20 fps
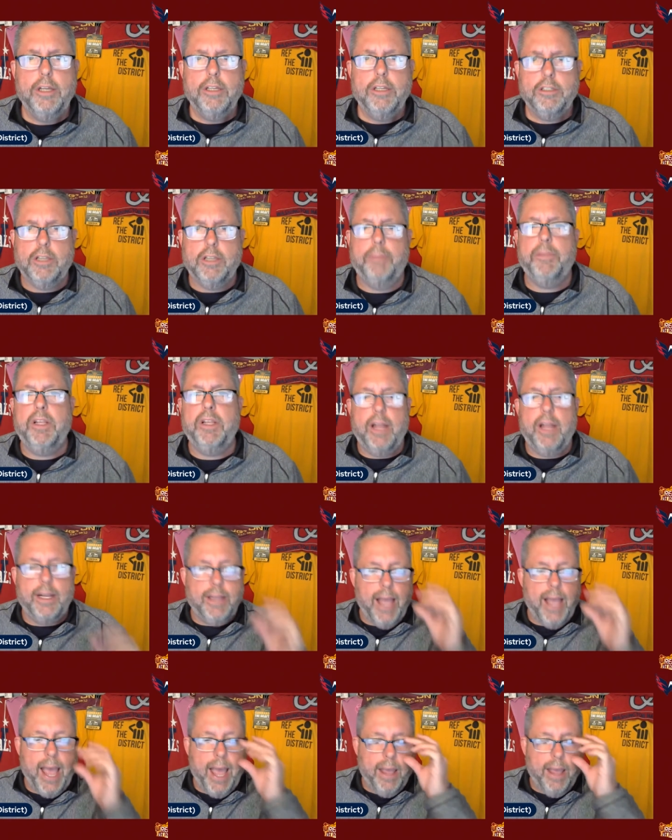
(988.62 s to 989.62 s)
something
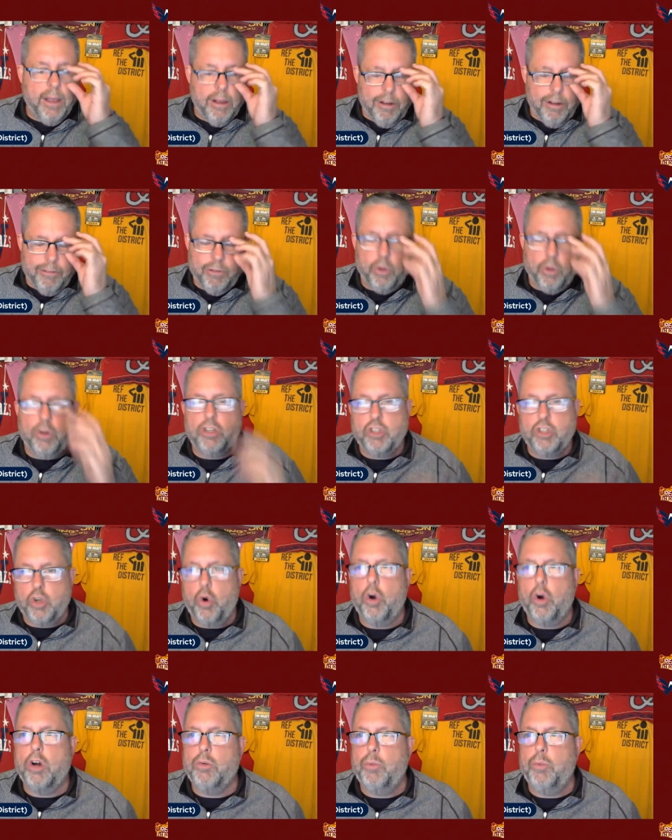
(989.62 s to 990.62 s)
like that. Florida
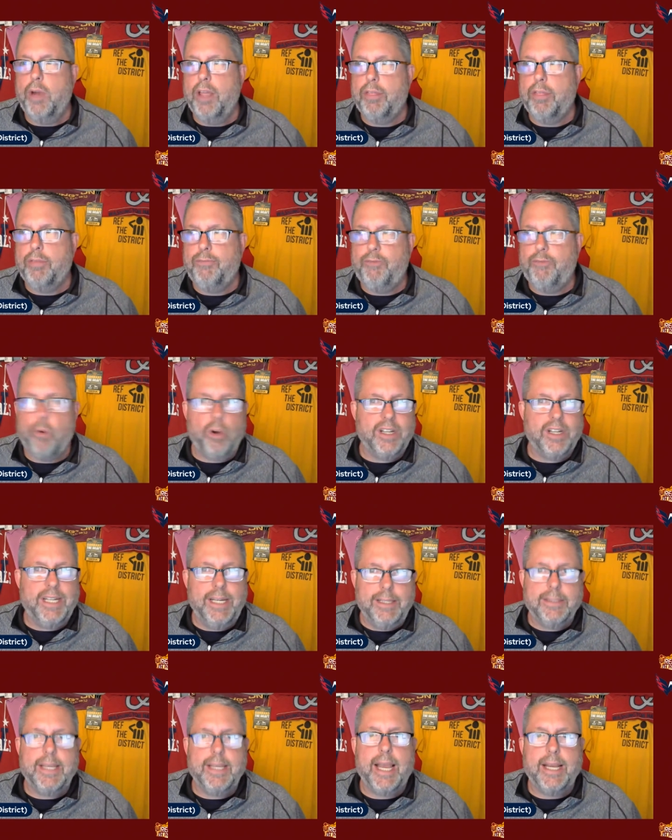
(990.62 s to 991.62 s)
scored with
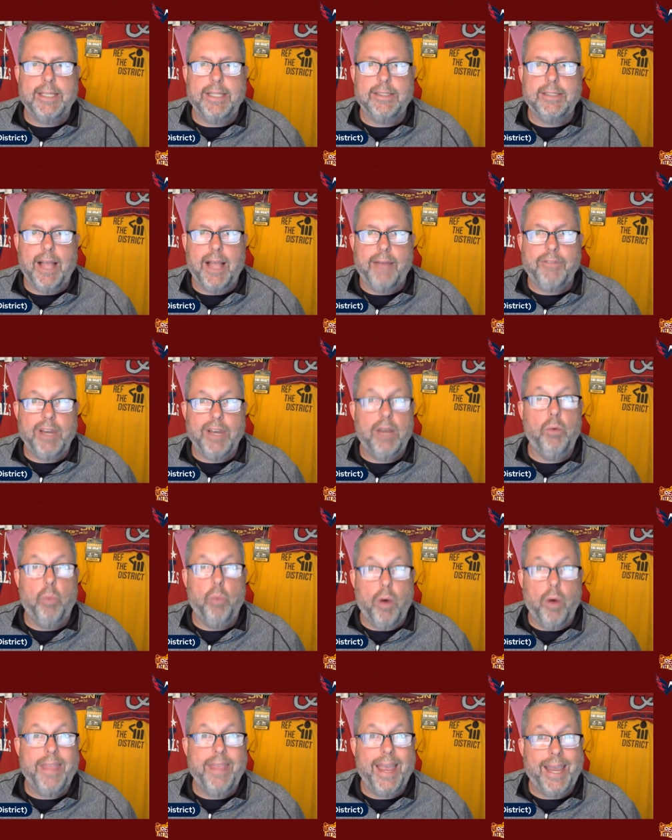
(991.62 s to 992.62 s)
14 seconds left and
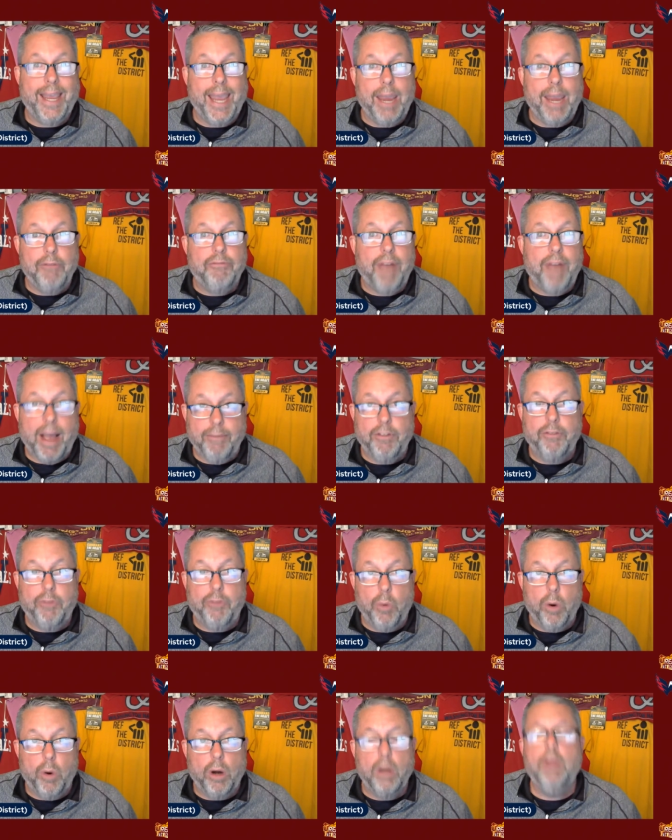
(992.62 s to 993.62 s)
won that game 5-4.
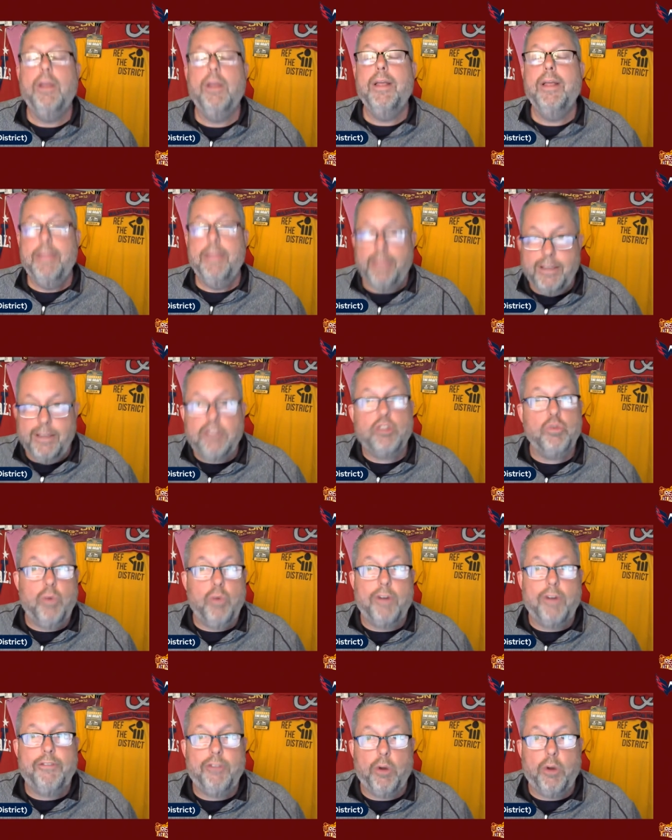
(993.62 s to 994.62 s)
This is
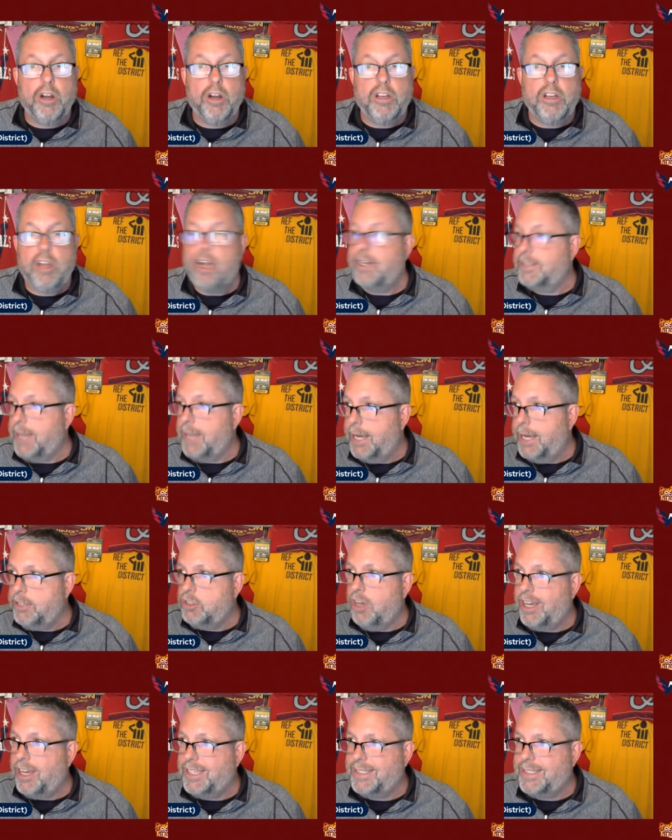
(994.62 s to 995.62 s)
what Florida does. I
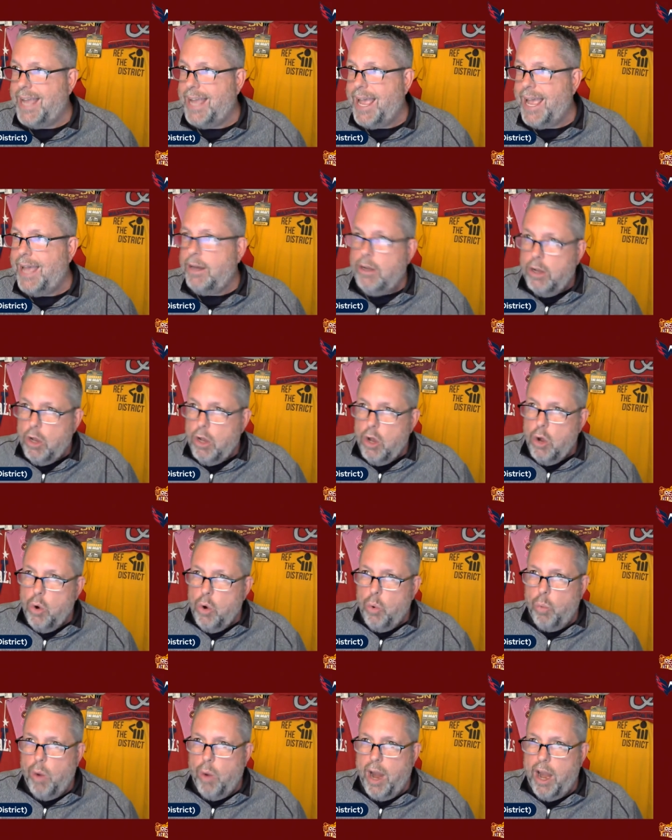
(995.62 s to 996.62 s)
saw a stat
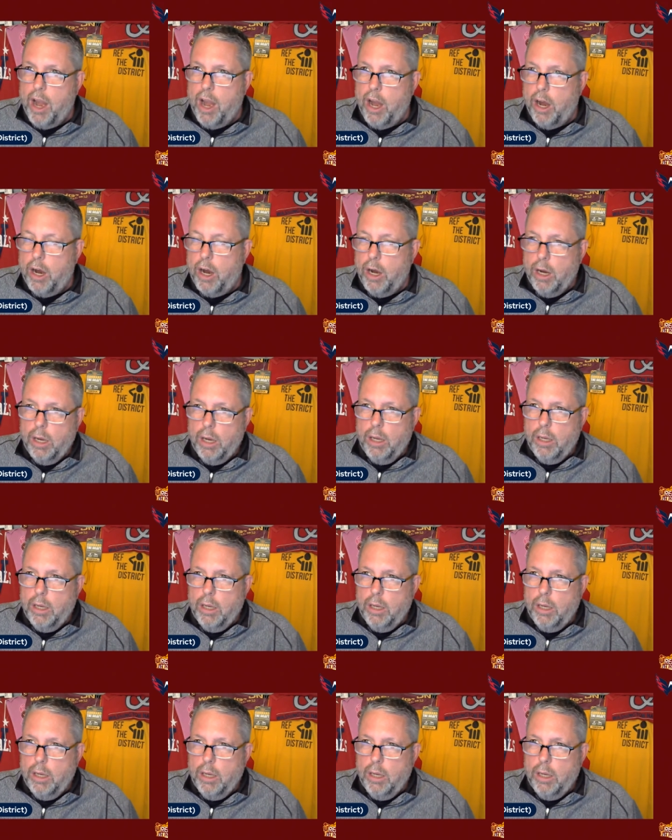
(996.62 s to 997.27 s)
where,